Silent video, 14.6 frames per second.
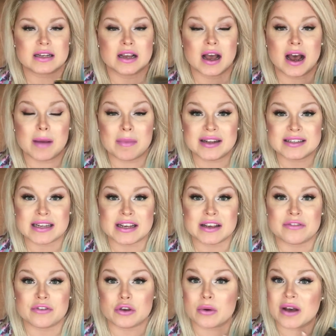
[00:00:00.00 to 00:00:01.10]
Comment
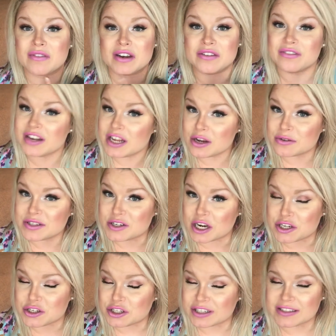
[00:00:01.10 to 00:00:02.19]
if you have any video
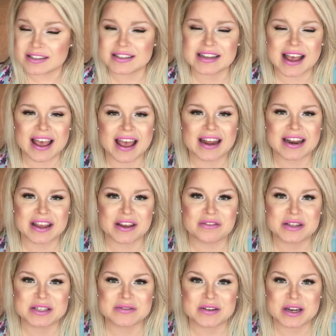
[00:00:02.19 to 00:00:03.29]
suggestions and give
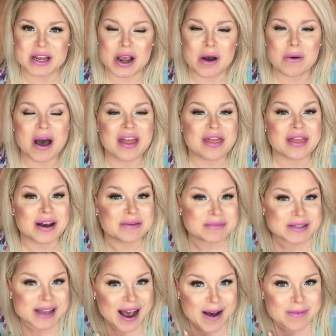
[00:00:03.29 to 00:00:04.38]
this video a
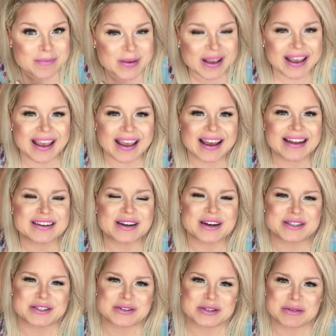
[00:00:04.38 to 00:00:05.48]
thumbs up and
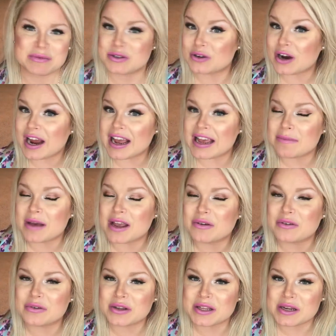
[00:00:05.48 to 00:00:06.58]
also subscribe. I
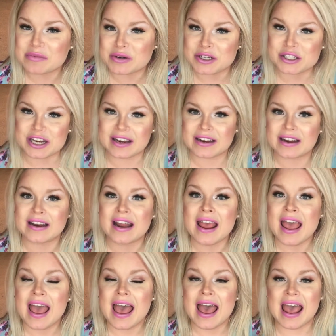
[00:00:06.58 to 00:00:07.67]
would really appreciate it.
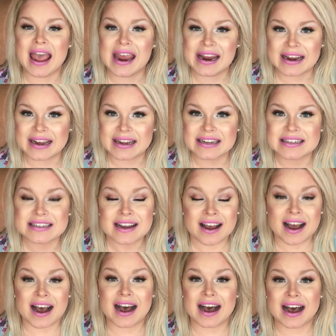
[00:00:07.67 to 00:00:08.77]
And
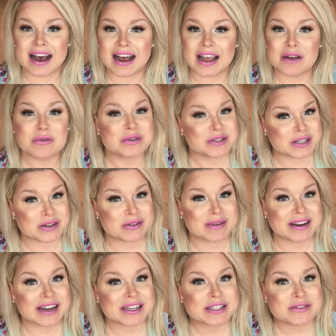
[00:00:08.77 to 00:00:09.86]
I will see you in
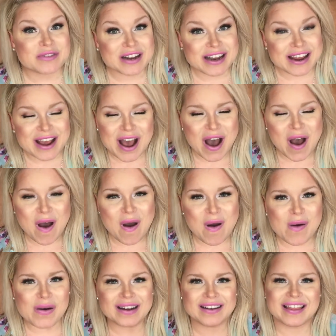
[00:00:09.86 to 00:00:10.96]
my next
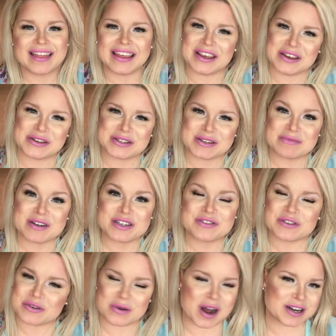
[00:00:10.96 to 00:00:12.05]
video. Thank you so much
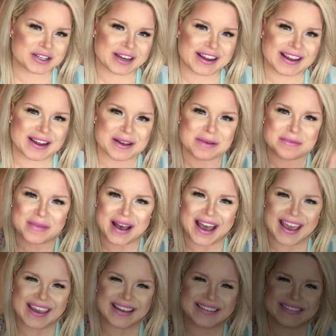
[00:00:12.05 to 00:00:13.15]
for watching.
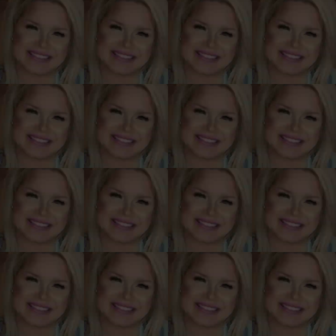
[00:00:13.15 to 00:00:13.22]
Bye.